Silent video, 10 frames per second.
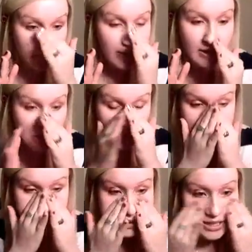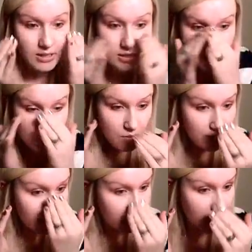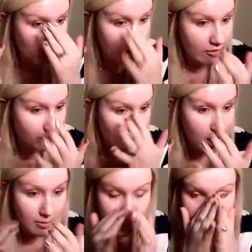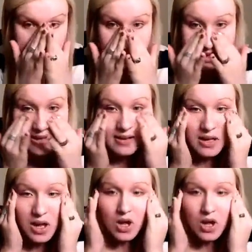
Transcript: for me, and it's also a lot smoother, and I don't have problems with it.